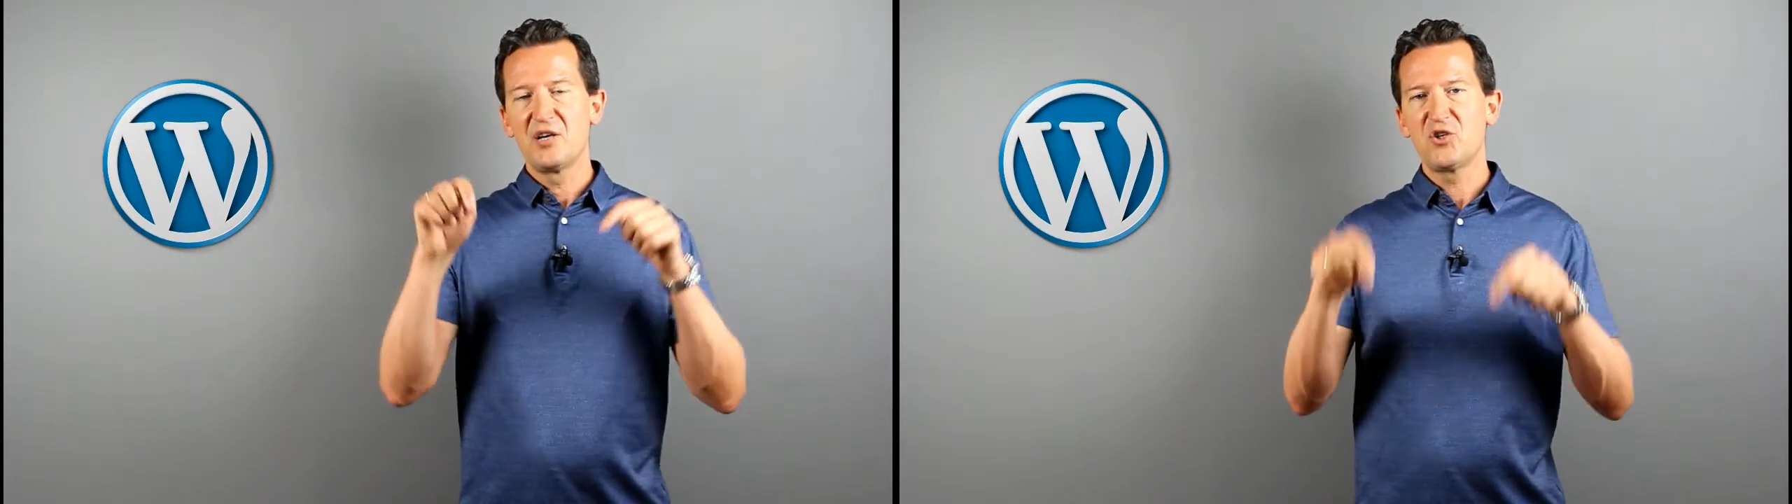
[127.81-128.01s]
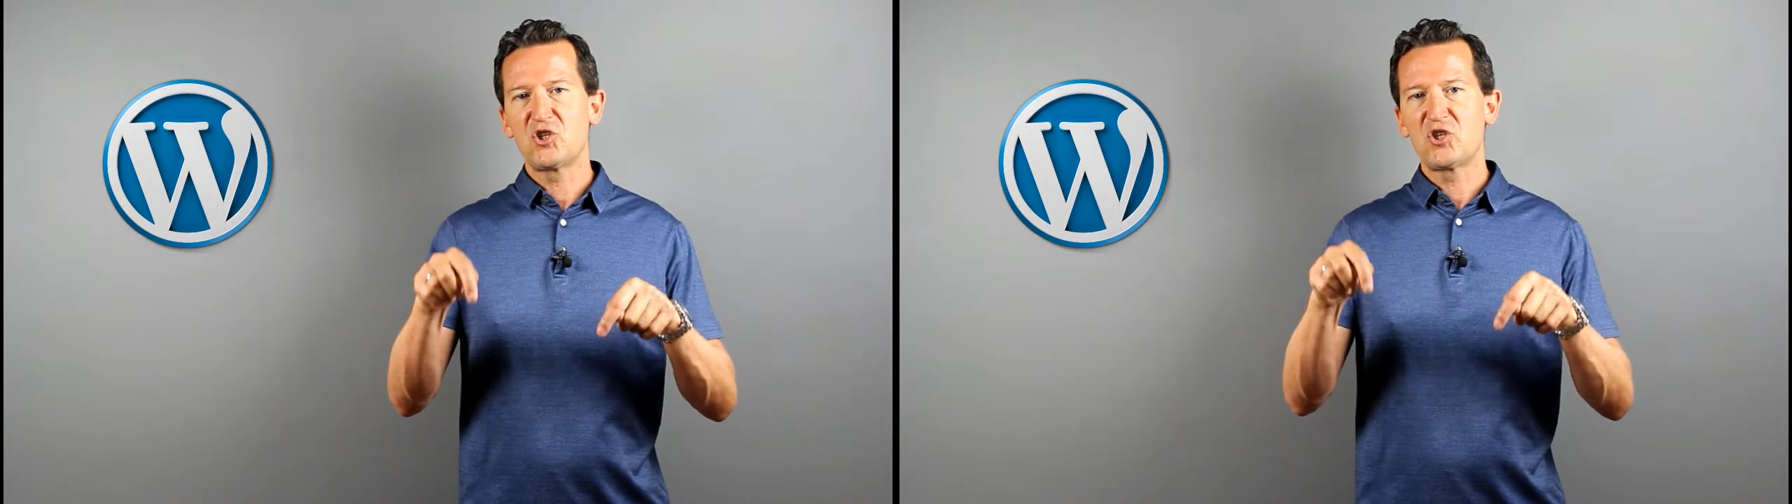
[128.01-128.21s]

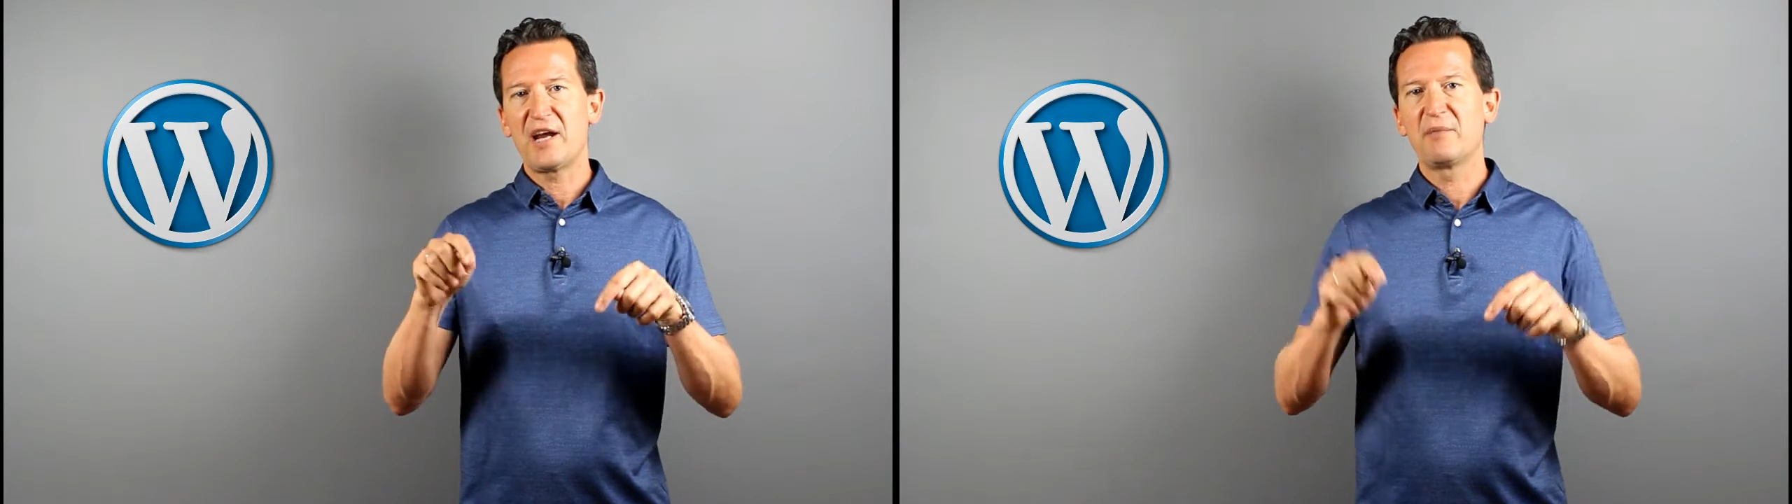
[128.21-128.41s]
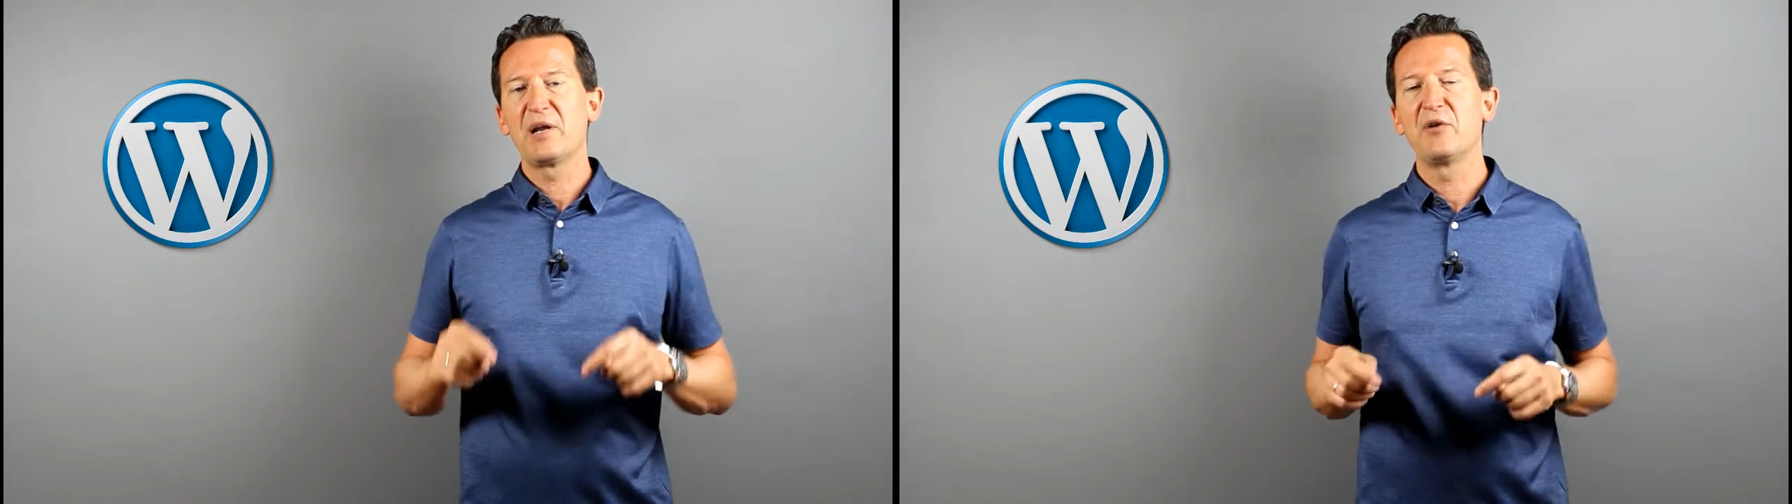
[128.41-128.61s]
Just
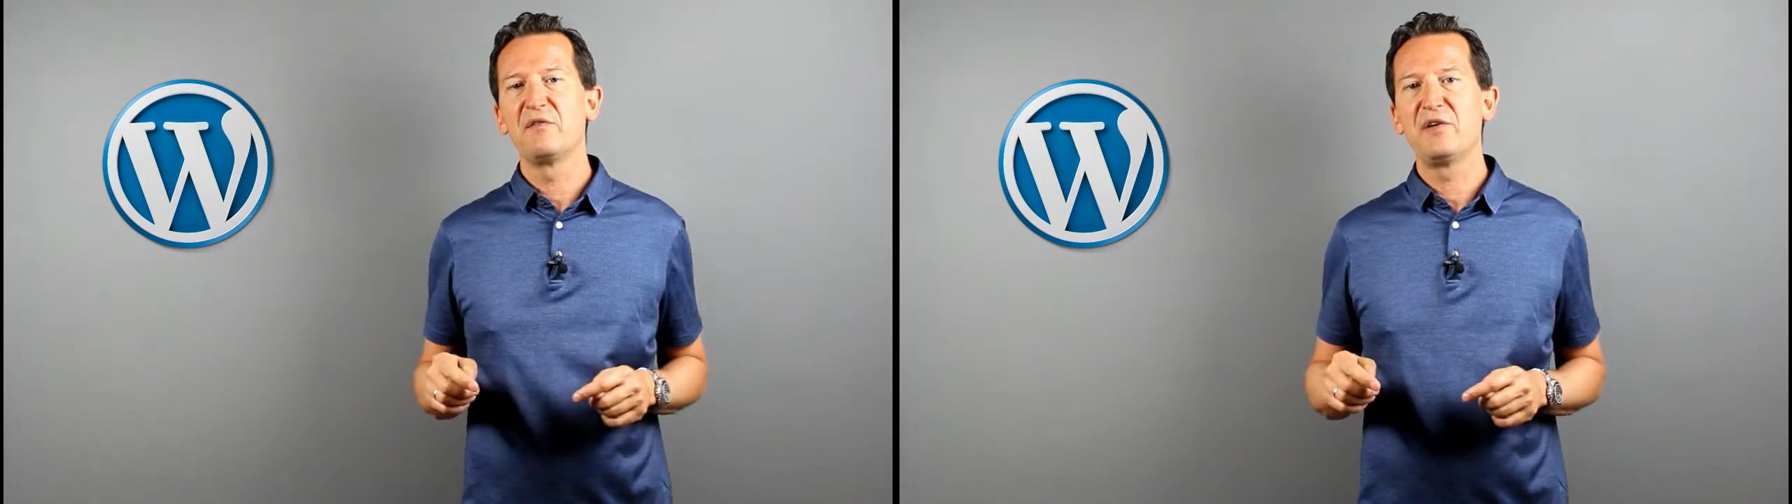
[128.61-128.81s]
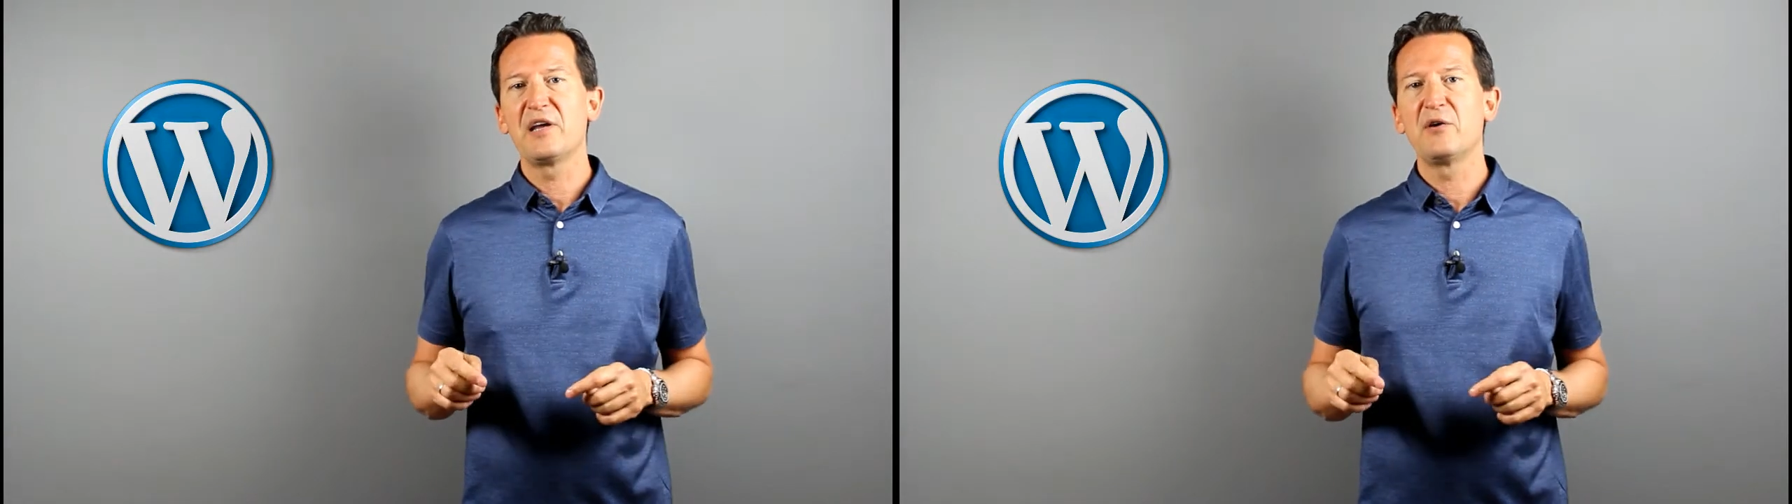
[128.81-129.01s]
check below the
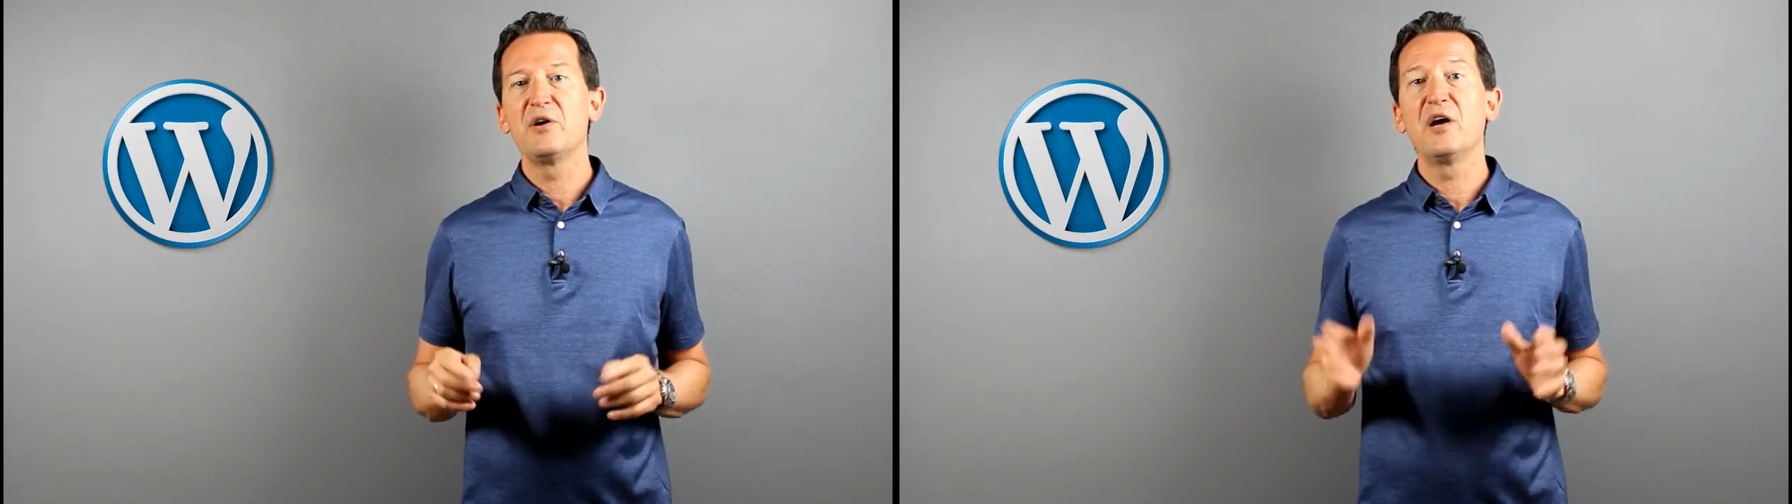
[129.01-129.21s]
video